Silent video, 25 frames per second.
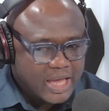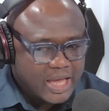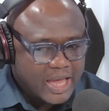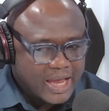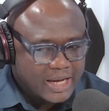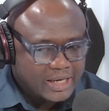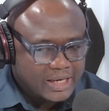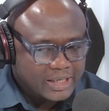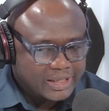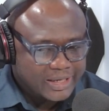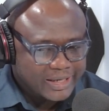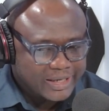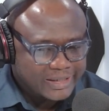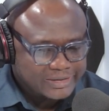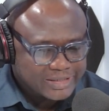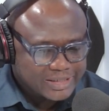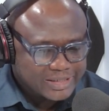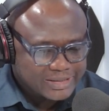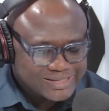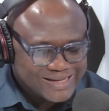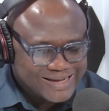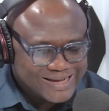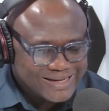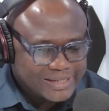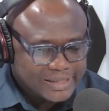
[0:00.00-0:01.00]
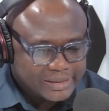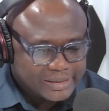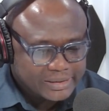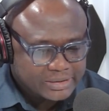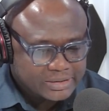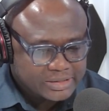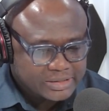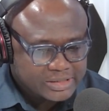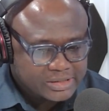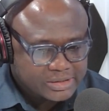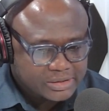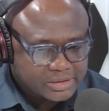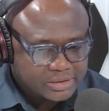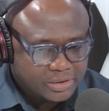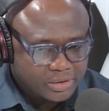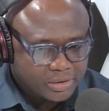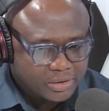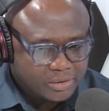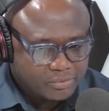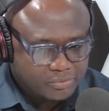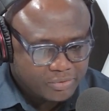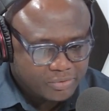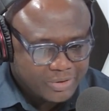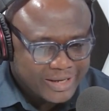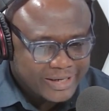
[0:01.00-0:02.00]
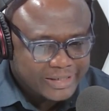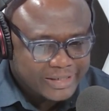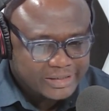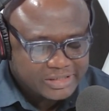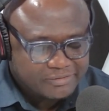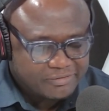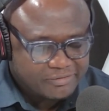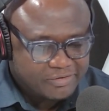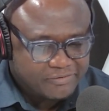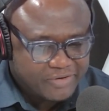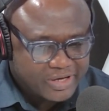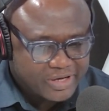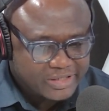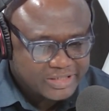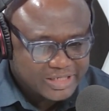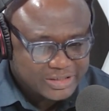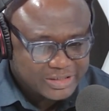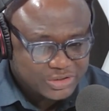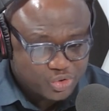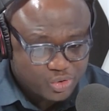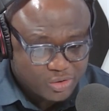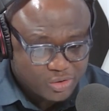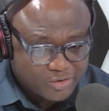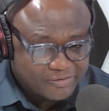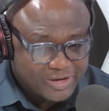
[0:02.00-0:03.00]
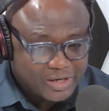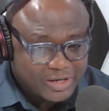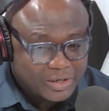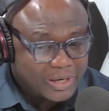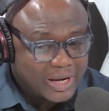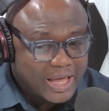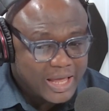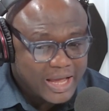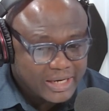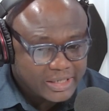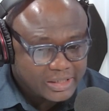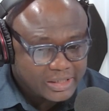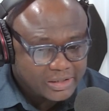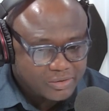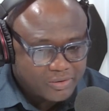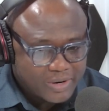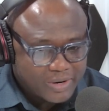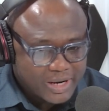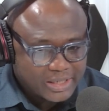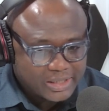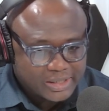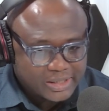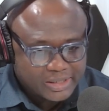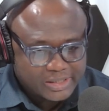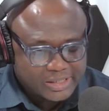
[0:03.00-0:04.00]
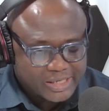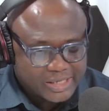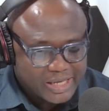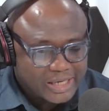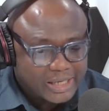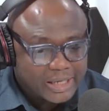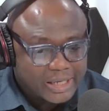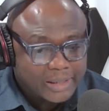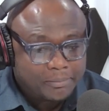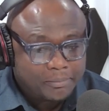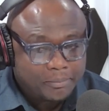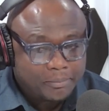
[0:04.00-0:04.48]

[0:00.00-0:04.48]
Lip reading: and its attendant, negative effects, as you have outlined quite clearly.